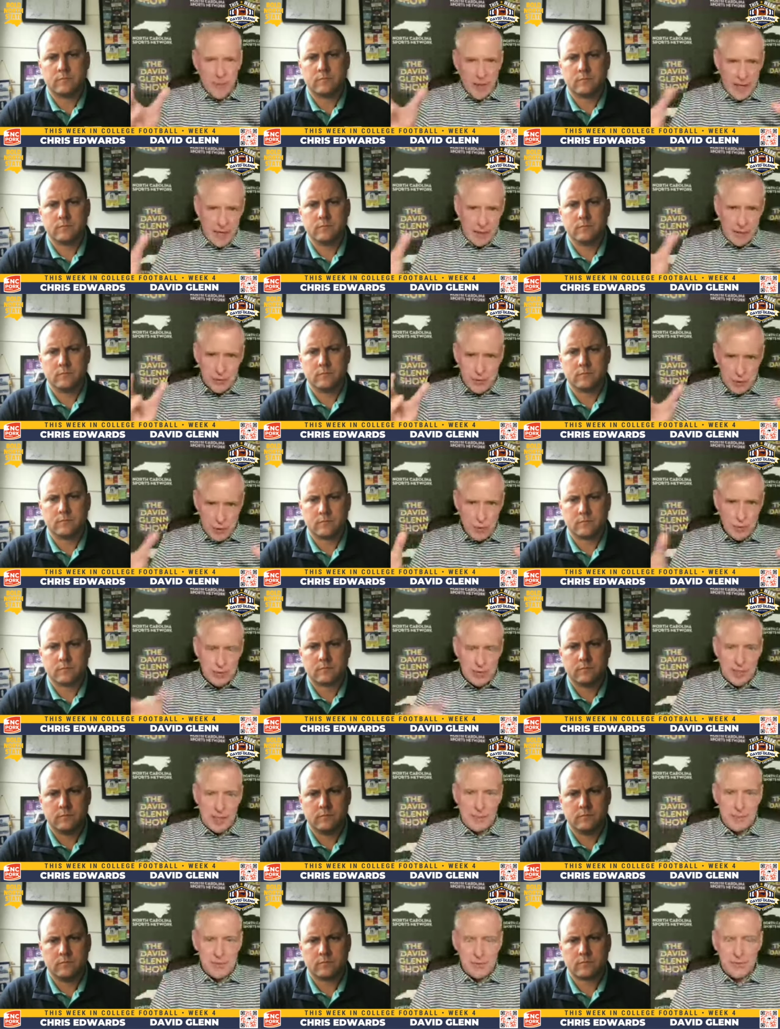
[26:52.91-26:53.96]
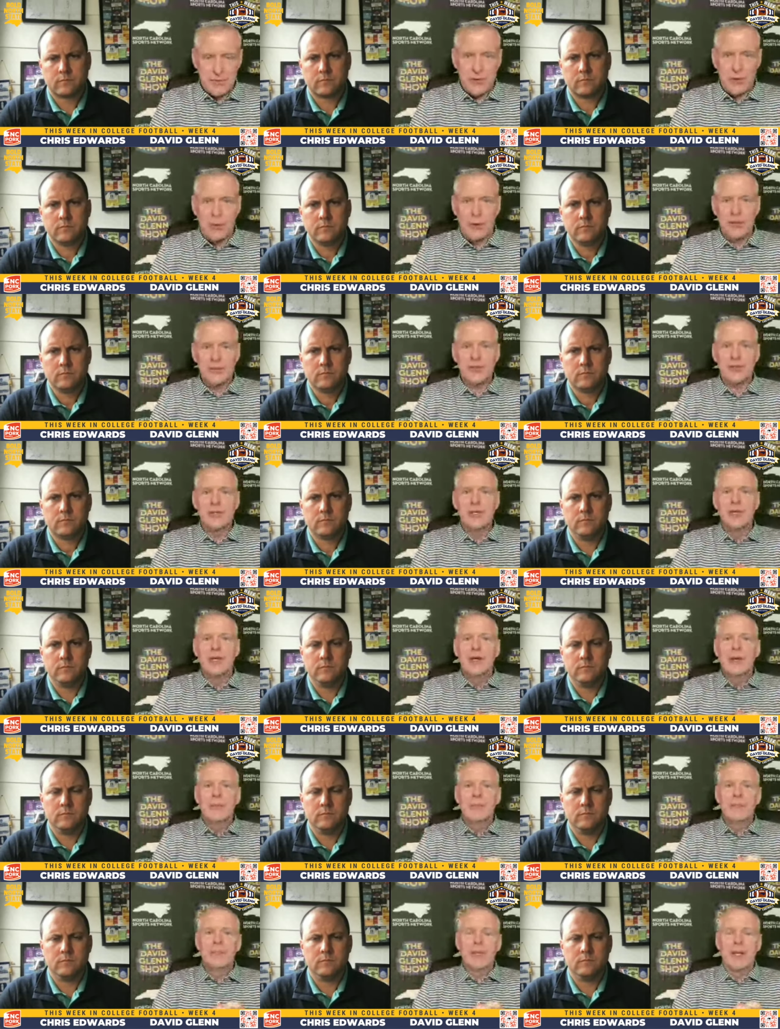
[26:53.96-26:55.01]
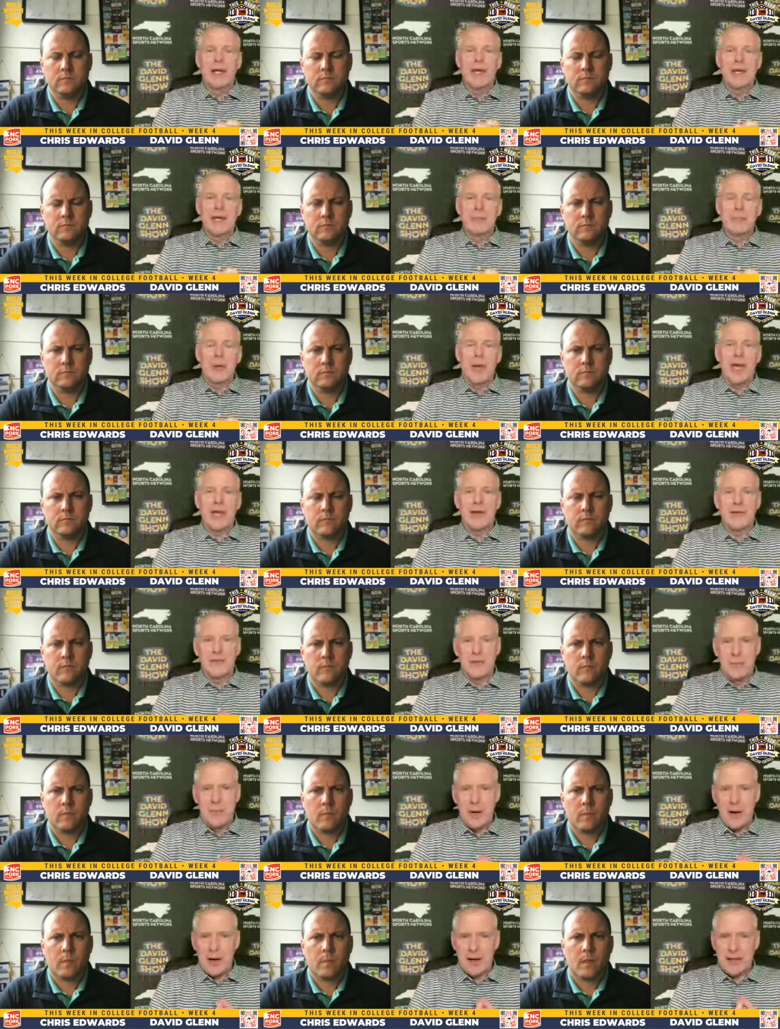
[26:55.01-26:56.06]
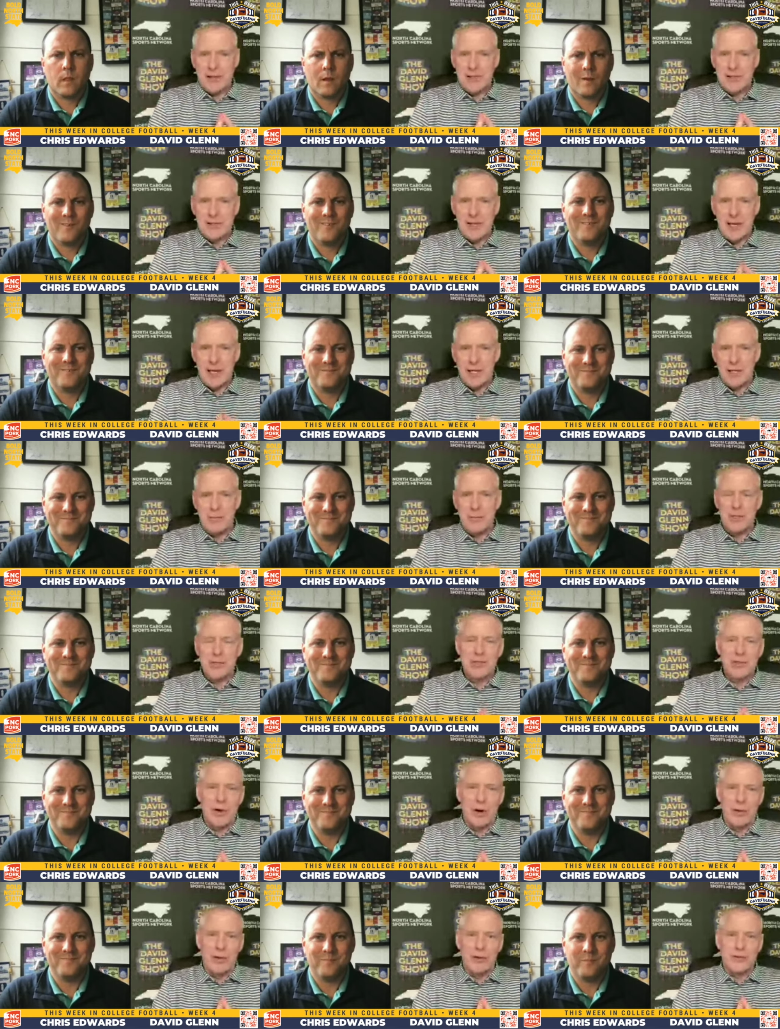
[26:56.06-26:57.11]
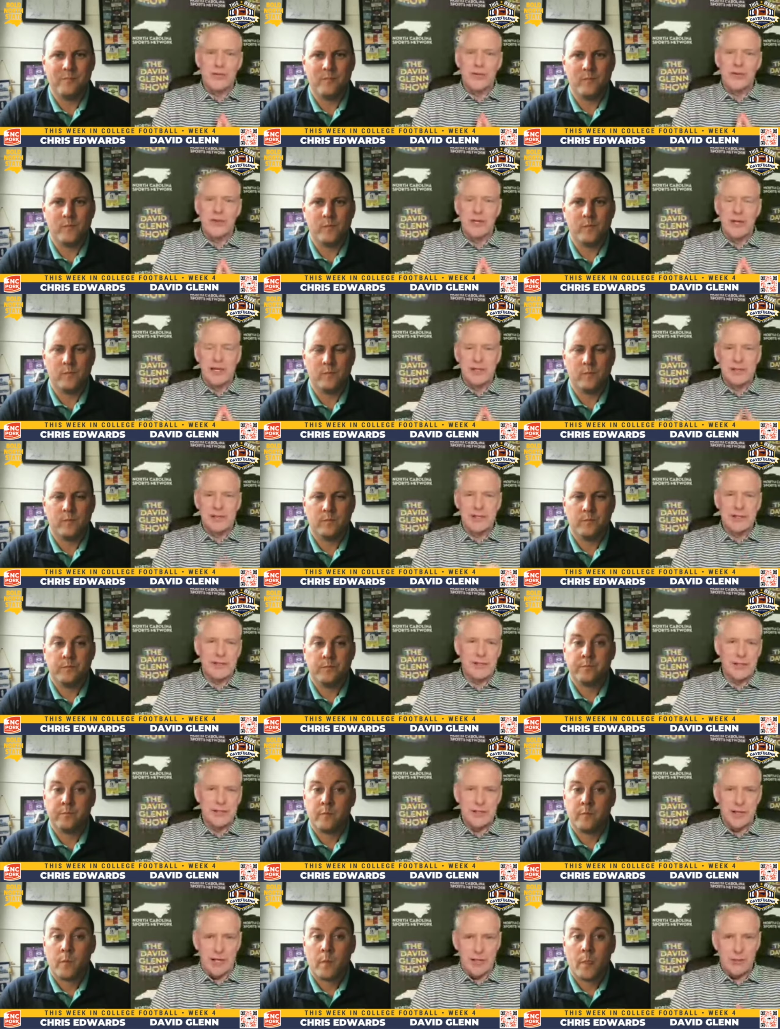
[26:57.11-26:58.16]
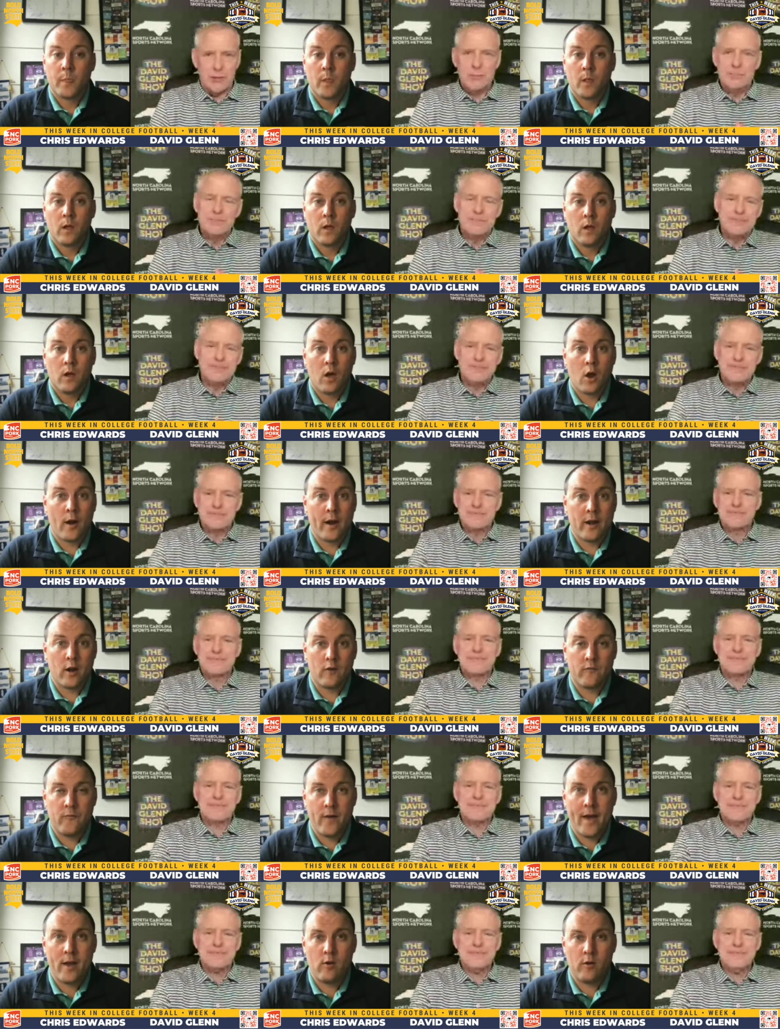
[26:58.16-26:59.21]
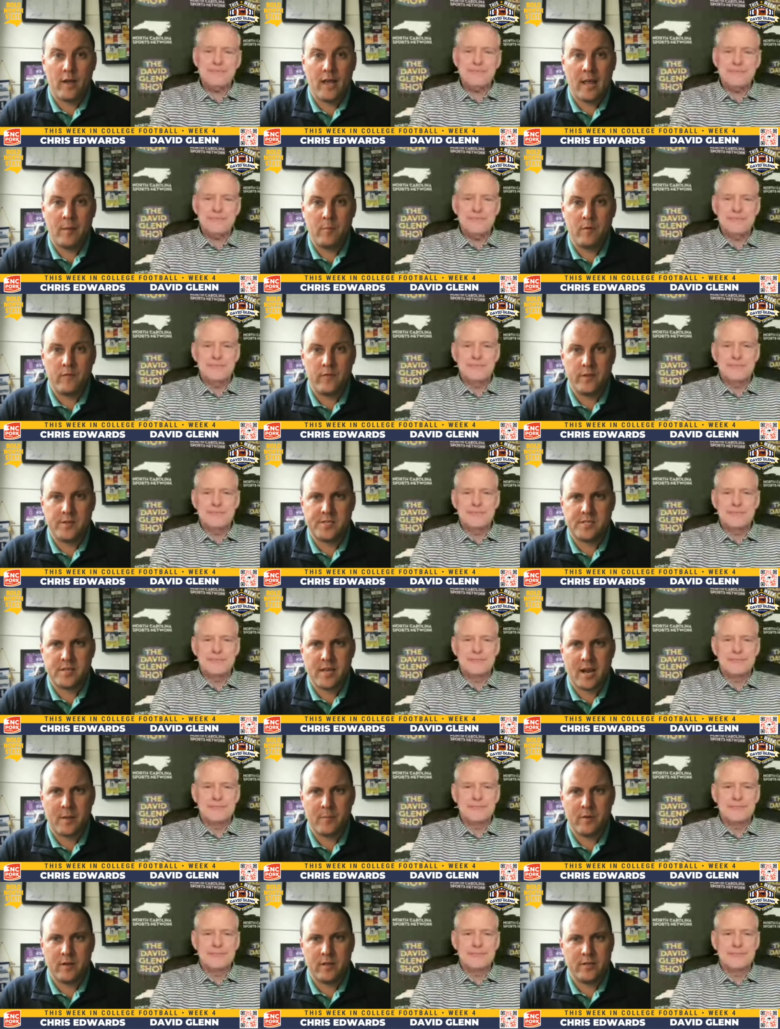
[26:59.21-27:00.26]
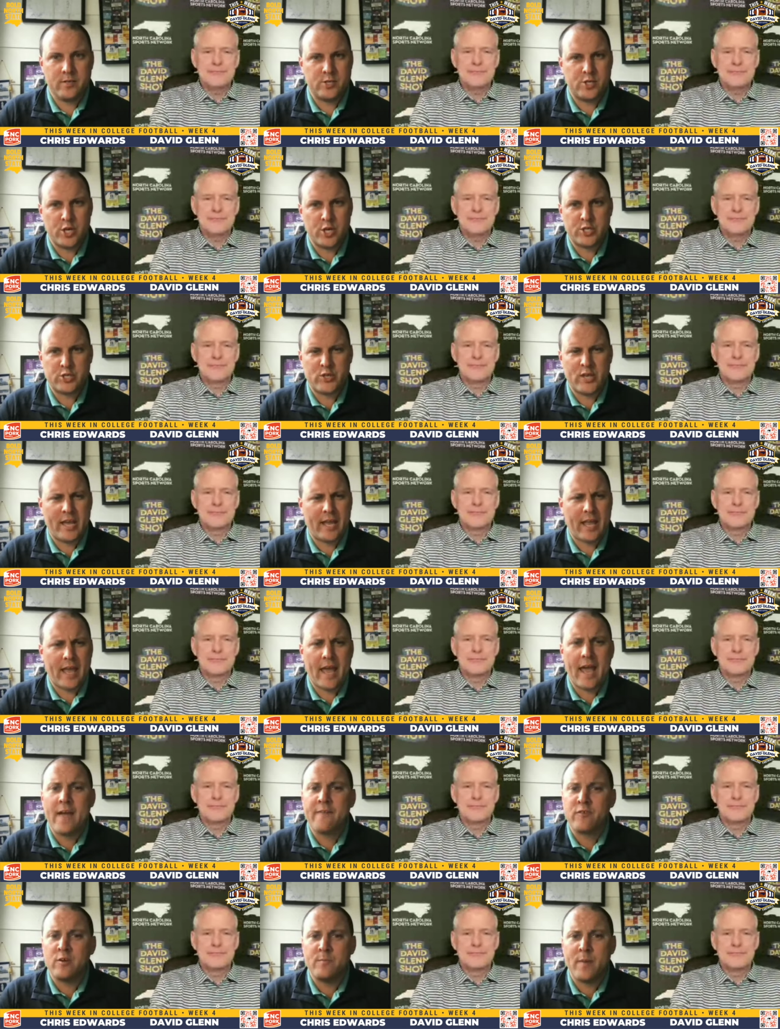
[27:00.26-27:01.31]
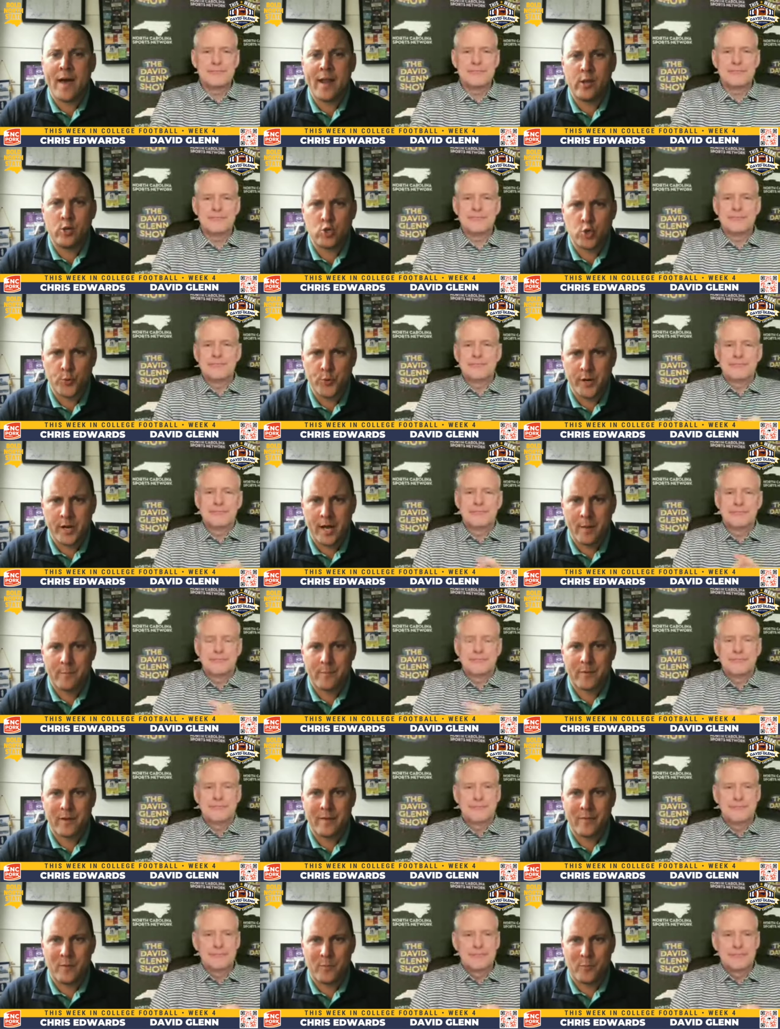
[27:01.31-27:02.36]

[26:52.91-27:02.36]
Speaker 1: in two teams, of course, playing at Bank of America Stadium in Charlotte for the ACC title.
Speaker 2: All right, our final game of this segment is just like everybody drew it up in the